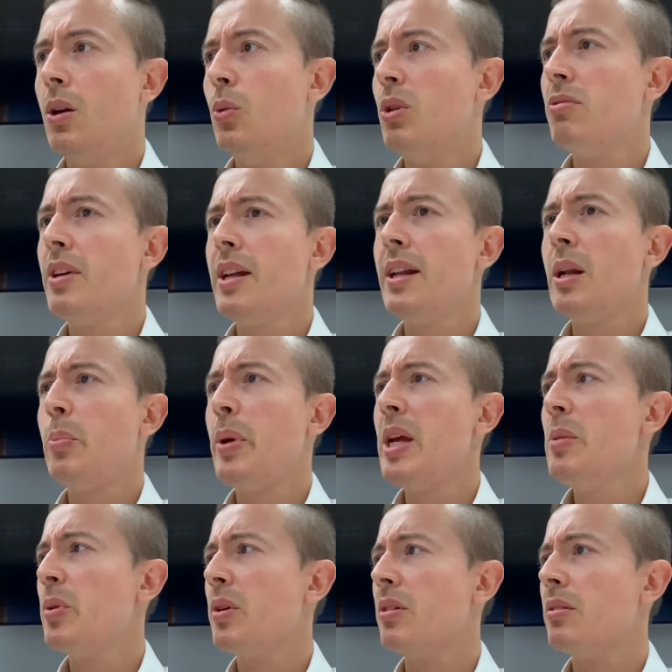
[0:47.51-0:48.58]
We ran out of
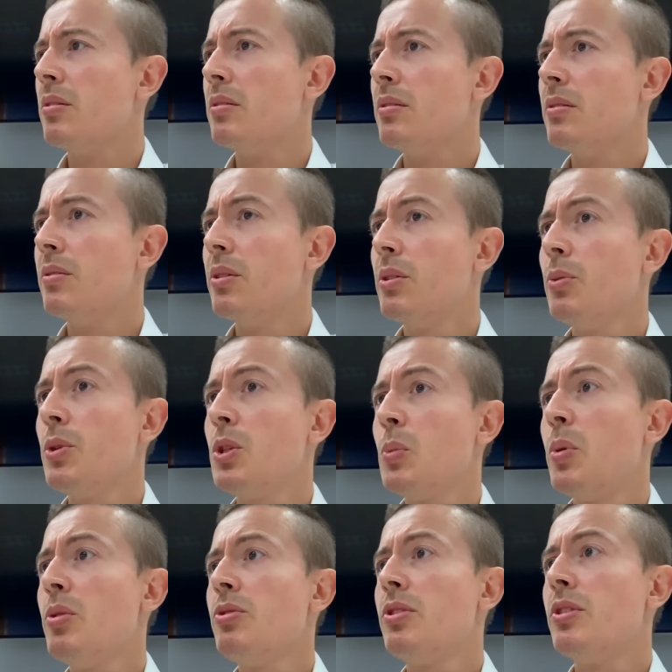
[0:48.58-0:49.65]
paper. What are we
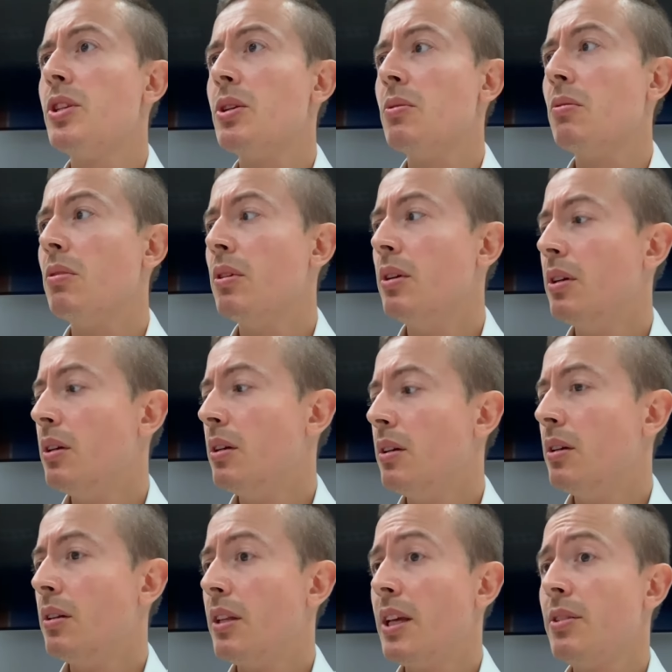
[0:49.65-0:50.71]
supposed to do?
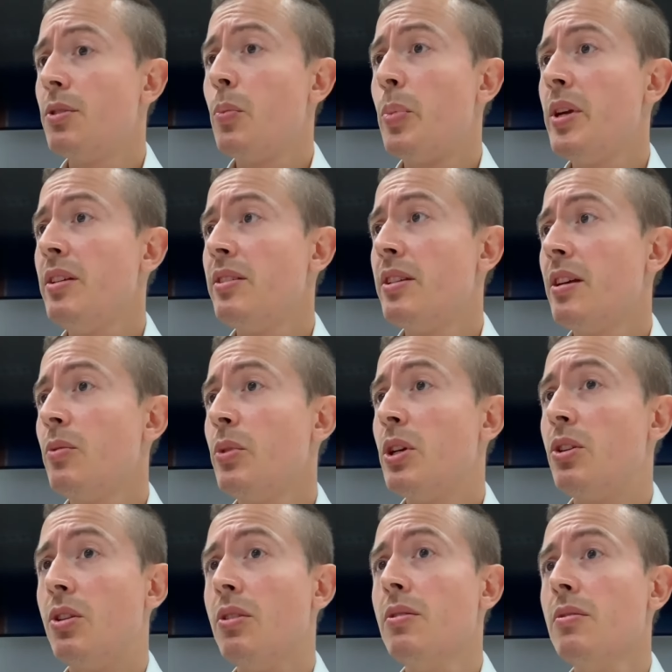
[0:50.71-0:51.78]
The SOP said
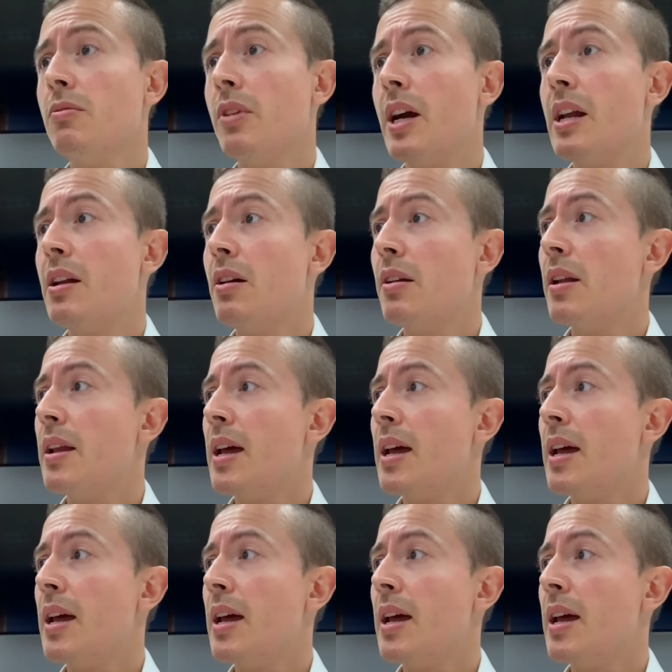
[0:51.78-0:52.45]
we couldn't write it on a